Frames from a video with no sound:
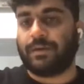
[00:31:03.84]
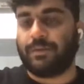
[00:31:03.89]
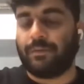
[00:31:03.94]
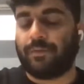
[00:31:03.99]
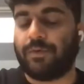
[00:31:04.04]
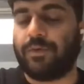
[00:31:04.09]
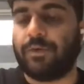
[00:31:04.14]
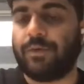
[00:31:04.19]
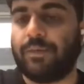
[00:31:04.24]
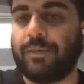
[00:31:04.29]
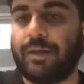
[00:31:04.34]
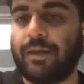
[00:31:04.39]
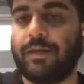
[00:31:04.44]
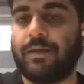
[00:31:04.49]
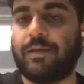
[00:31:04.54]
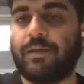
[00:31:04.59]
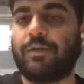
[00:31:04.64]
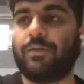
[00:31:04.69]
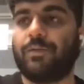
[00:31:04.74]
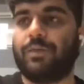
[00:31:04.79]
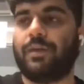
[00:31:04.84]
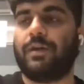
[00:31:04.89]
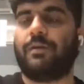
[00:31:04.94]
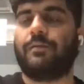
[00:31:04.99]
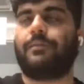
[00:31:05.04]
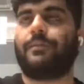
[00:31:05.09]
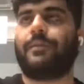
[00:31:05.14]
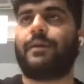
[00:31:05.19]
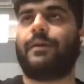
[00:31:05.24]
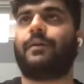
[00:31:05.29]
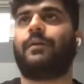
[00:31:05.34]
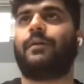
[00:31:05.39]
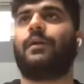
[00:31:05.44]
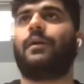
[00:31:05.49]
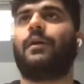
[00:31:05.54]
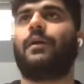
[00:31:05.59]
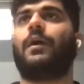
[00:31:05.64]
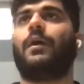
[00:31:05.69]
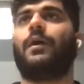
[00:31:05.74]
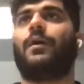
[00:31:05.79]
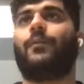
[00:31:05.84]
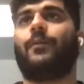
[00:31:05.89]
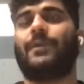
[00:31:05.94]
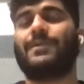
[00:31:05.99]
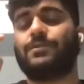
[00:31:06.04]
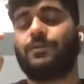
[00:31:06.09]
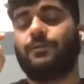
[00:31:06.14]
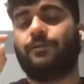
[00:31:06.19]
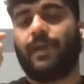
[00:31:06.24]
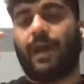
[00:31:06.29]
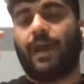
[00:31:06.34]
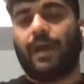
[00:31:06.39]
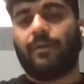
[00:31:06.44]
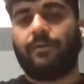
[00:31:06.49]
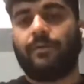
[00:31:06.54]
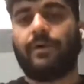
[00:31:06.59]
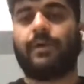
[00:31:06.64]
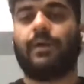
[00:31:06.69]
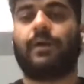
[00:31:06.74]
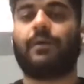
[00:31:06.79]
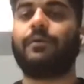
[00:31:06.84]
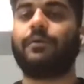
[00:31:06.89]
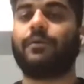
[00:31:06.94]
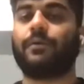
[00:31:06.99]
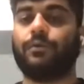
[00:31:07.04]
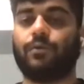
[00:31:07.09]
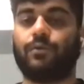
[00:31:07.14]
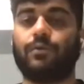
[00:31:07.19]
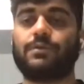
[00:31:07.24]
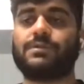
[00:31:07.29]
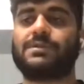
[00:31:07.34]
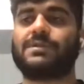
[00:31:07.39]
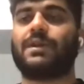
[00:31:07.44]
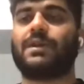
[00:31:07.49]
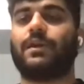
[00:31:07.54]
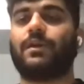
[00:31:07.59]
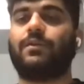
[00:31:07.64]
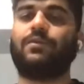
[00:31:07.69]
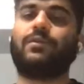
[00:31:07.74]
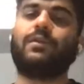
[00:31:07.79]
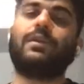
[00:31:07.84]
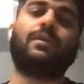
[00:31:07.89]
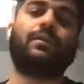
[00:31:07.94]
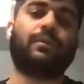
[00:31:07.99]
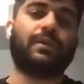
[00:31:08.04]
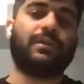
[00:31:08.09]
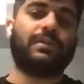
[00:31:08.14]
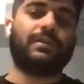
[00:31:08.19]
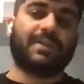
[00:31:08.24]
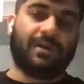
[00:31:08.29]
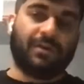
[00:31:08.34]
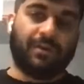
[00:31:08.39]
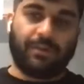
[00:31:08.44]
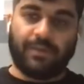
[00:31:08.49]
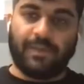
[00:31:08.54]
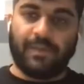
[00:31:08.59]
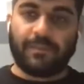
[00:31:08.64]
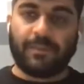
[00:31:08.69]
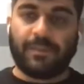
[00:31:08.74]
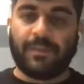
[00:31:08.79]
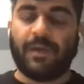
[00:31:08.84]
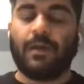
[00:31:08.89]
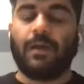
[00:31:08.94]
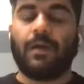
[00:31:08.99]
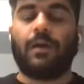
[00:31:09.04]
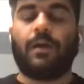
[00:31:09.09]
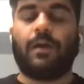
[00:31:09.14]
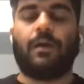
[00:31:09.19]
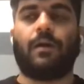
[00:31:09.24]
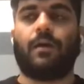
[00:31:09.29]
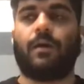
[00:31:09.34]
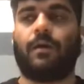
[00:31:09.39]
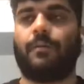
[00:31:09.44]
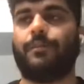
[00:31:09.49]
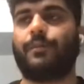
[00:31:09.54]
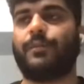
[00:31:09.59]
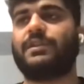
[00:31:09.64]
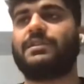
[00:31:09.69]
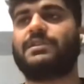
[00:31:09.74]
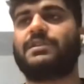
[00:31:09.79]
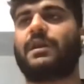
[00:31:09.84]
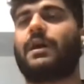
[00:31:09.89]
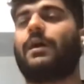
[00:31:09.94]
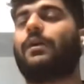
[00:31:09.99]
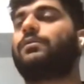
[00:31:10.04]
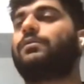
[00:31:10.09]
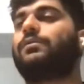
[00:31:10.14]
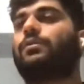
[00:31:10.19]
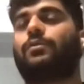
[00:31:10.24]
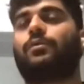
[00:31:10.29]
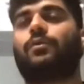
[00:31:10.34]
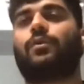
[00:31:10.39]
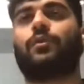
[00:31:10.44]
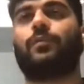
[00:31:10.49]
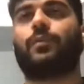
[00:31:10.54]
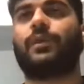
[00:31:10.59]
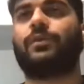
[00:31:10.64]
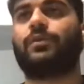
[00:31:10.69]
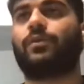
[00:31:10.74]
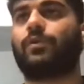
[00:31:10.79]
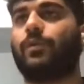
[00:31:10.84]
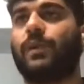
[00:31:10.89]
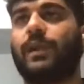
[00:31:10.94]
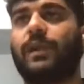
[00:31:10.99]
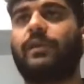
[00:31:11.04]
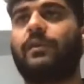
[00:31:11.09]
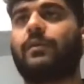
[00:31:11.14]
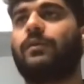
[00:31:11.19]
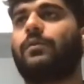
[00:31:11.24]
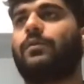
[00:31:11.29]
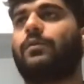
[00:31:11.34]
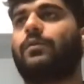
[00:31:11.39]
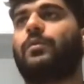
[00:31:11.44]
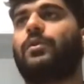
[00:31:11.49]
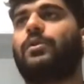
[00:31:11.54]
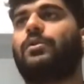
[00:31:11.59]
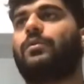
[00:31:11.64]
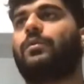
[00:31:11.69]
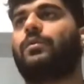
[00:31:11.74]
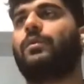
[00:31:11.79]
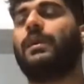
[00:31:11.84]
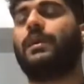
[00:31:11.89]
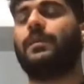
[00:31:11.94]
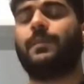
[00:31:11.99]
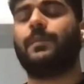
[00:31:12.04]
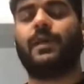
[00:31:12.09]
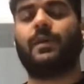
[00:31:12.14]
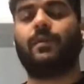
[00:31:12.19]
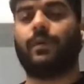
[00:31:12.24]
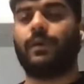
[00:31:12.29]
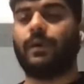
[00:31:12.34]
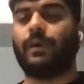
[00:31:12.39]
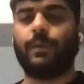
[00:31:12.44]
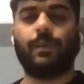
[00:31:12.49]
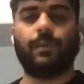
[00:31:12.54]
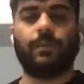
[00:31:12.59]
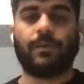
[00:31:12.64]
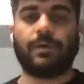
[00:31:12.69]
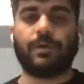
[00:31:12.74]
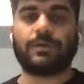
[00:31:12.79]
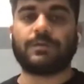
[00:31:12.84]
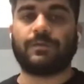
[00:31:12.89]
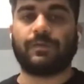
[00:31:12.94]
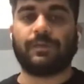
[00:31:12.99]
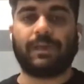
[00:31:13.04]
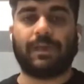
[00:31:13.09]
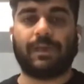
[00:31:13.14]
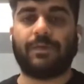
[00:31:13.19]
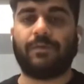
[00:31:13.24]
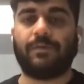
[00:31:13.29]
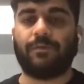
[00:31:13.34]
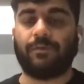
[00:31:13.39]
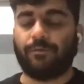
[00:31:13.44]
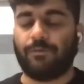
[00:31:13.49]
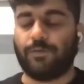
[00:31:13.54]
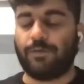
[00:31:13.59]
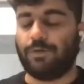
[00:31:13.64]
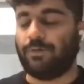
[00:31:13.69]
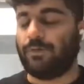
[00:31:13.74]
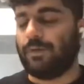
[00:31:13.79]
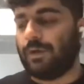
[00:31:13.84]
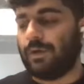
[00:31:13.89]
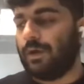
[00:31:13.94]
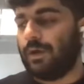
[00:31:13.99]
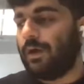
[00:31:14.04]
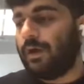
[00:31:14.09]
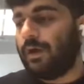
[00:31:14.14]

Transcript: that I want to bring into the government. Once you've narrowed it down to those, you need to reach out to them. Reaching out could be through LinkedIn, could be through email, whatever works for them and for you.